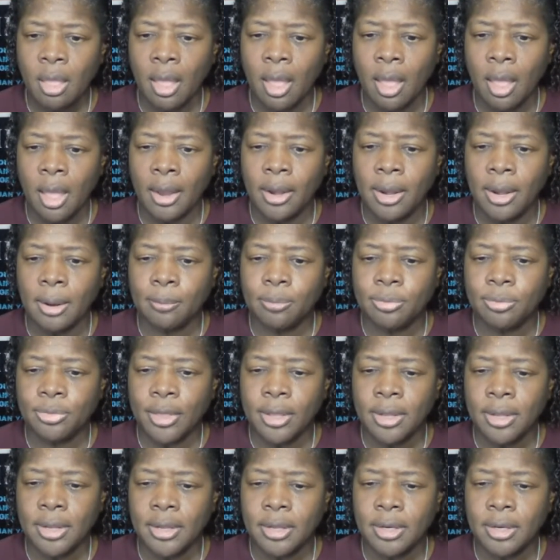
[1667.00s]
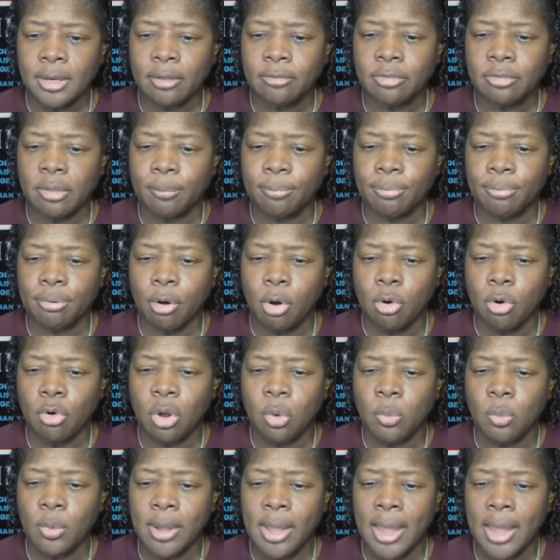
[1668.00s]
I'm thinking of the
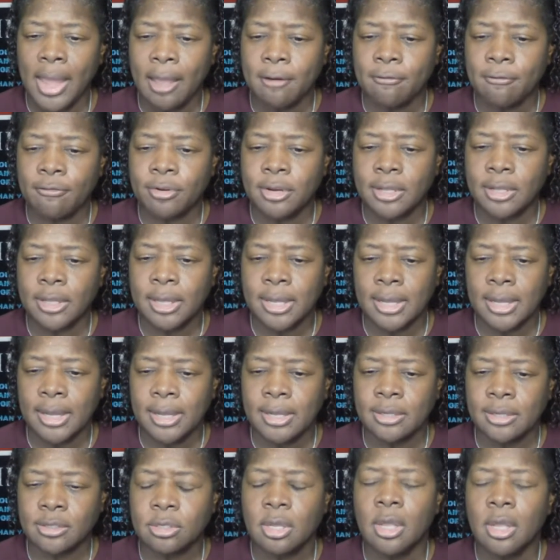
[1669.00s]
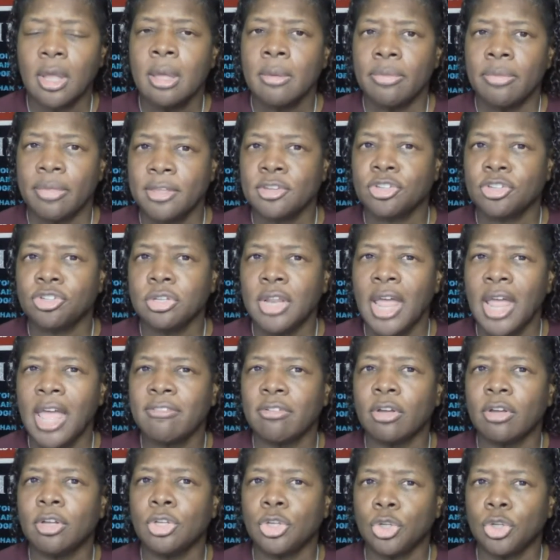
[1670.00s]
program we have for the kids. They should
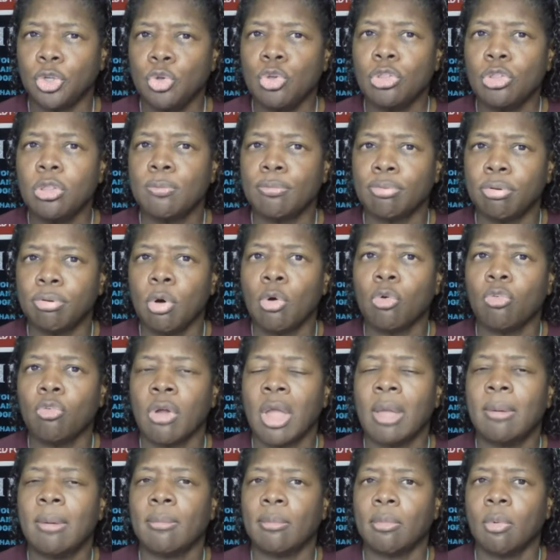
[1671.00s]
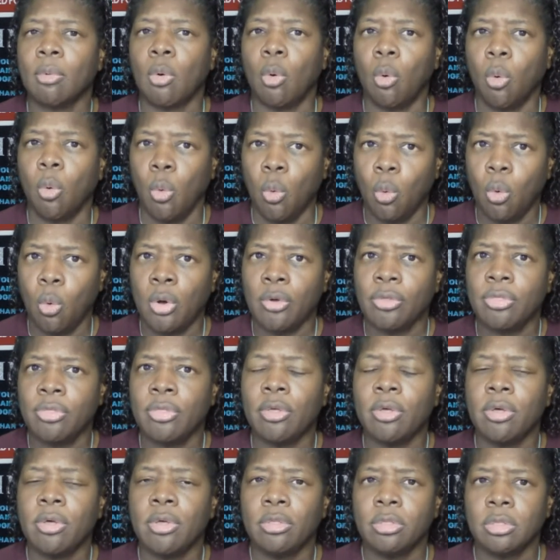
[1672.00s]
have a youth program
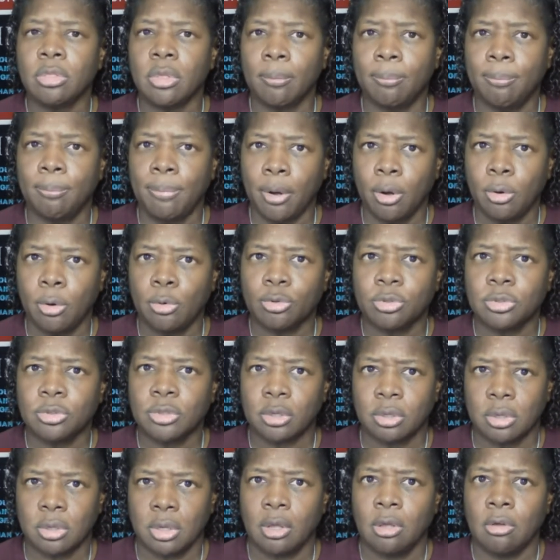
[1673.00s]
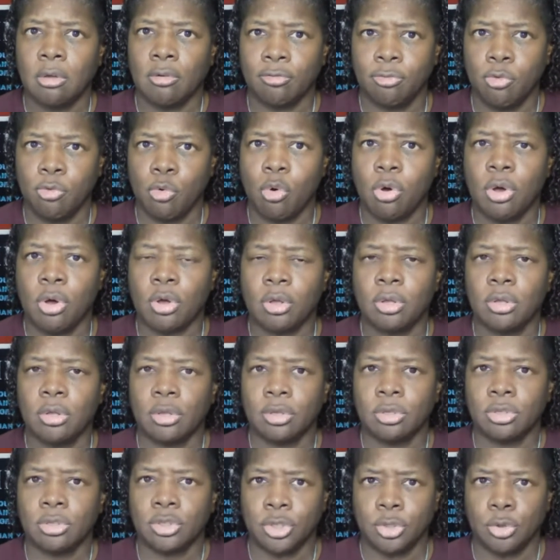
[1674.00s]
on the post for
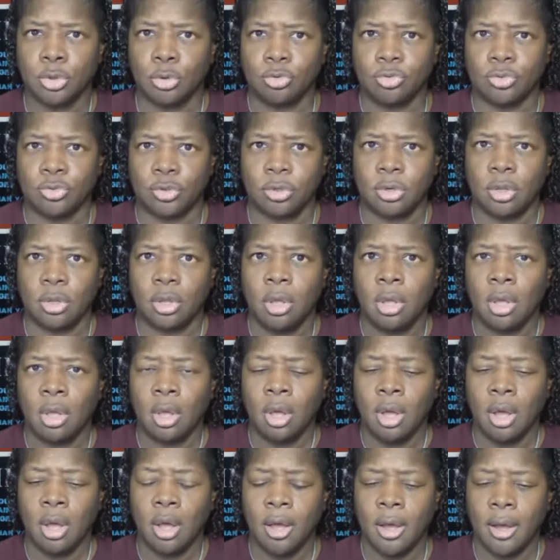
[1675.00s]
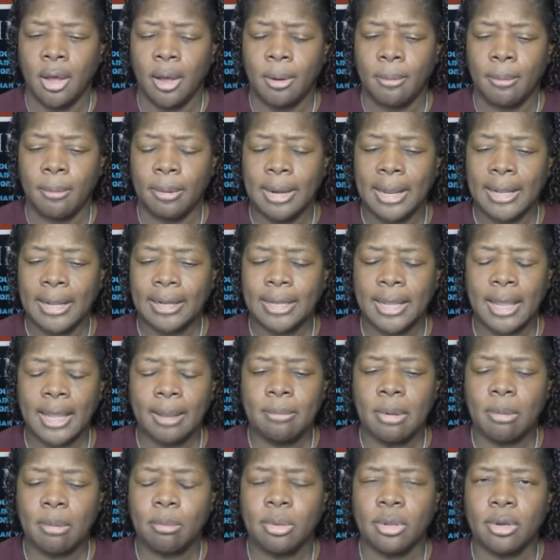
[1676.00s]
children. And I can't
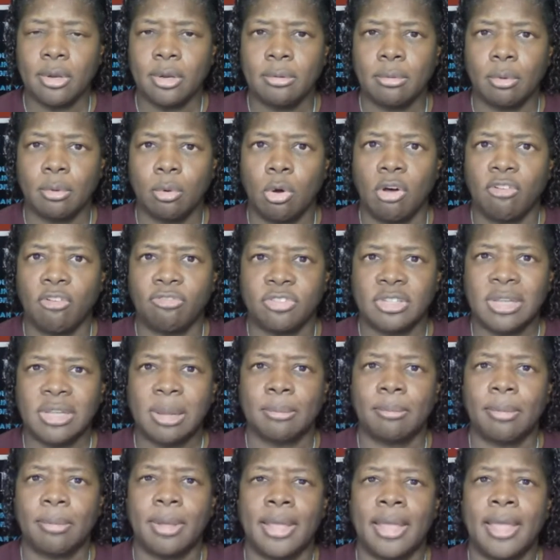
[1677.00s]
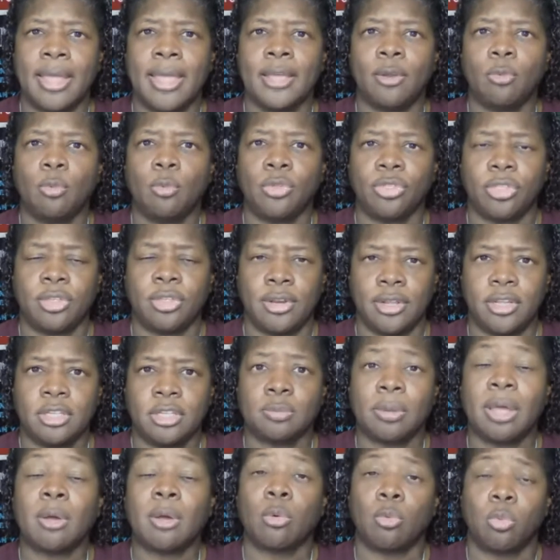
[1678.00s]
remember off the top of my head what that is,
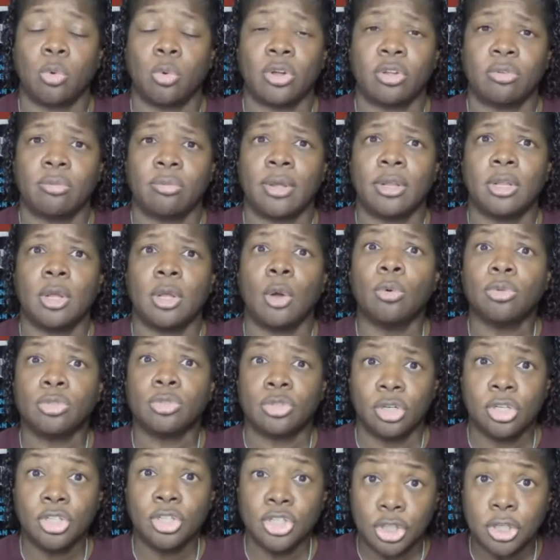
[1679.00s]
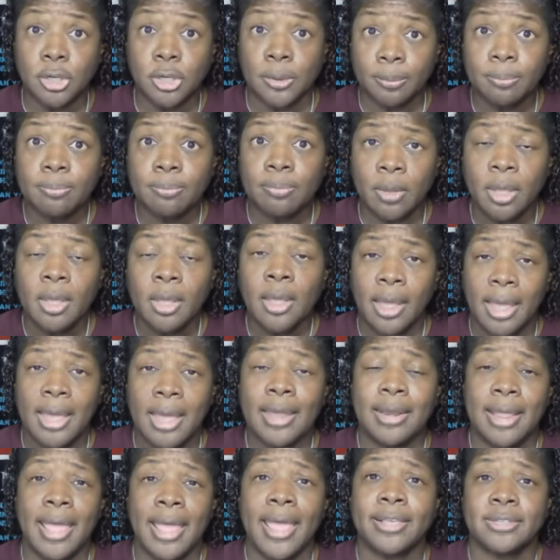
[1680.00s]
but I would recommend going to the gym
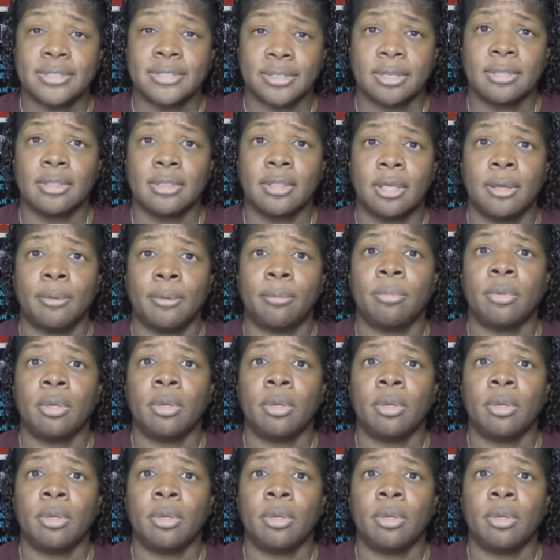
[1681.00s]
and asking them,